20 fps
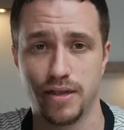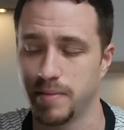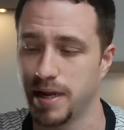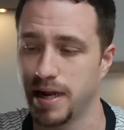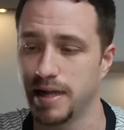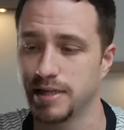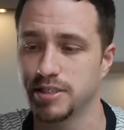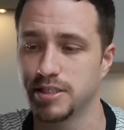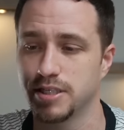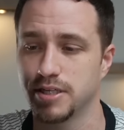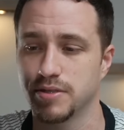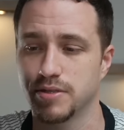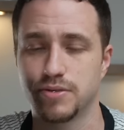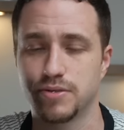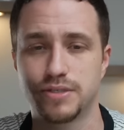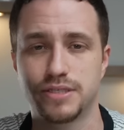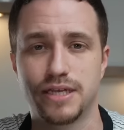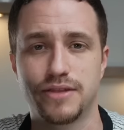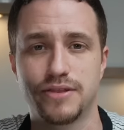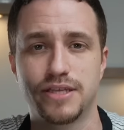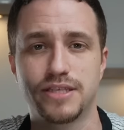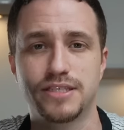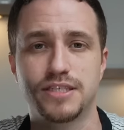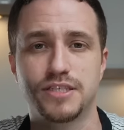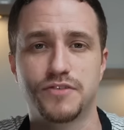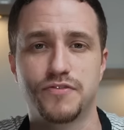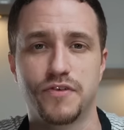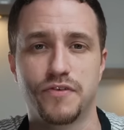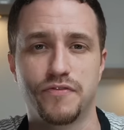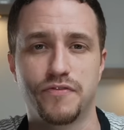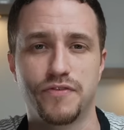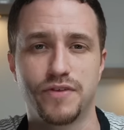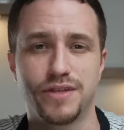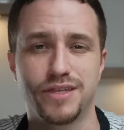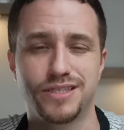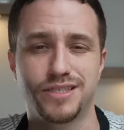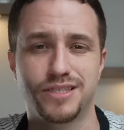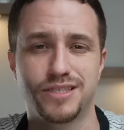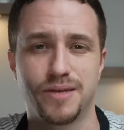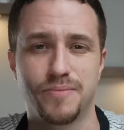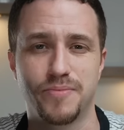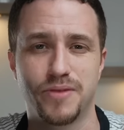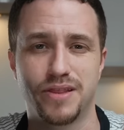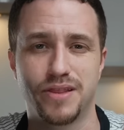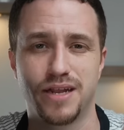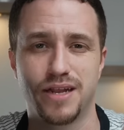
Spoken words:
And I just hear the Lord saying, this is fulfilling something